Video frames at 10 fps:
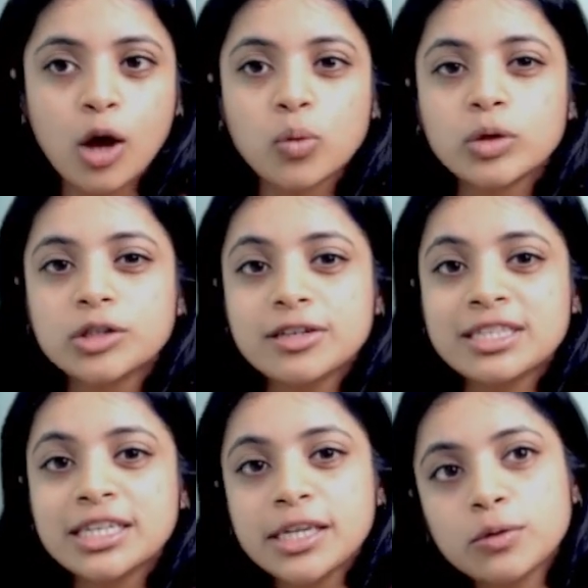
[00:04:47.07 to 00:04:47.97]
which
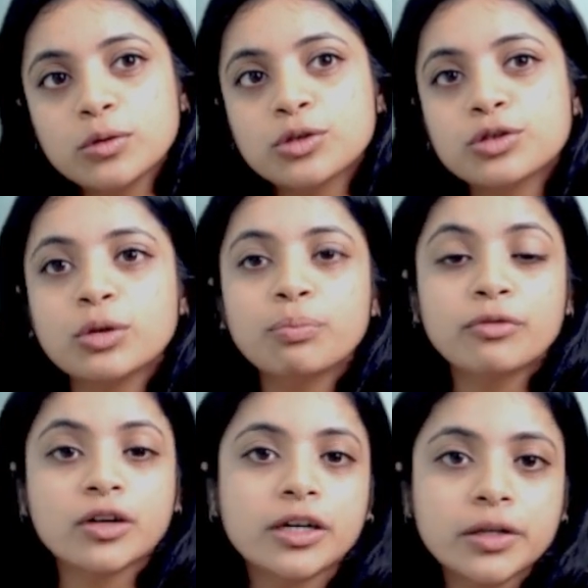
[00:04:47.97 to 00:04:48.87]
is used to
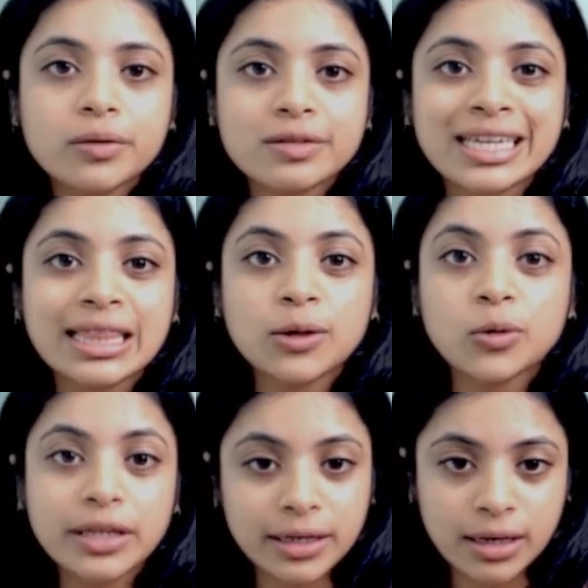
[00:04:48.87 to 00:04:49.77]
produce
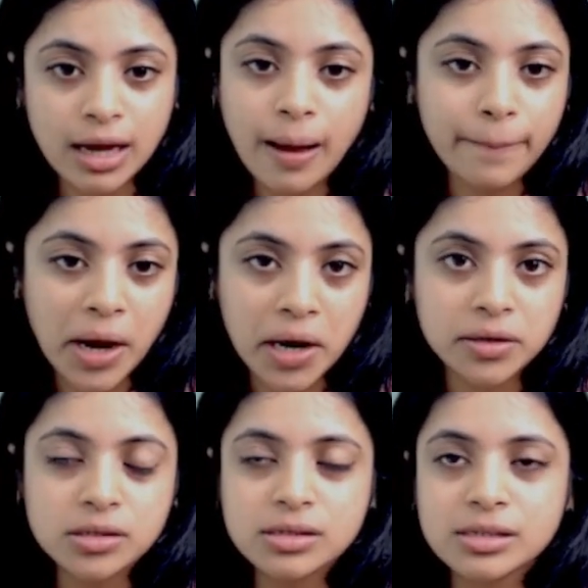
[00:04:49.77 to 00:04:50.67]
clothing
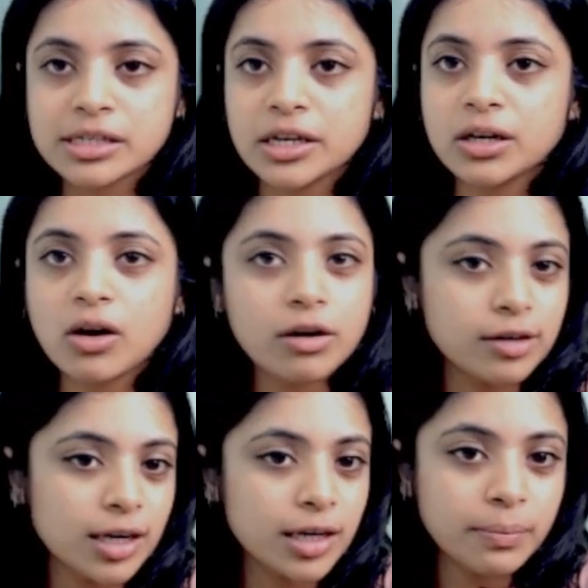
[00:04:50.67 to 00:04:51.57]
apparels, cannot
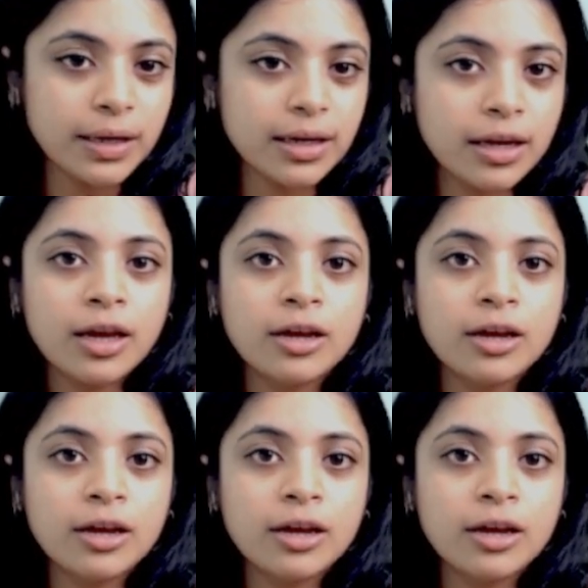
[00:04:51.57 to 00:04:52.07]
really be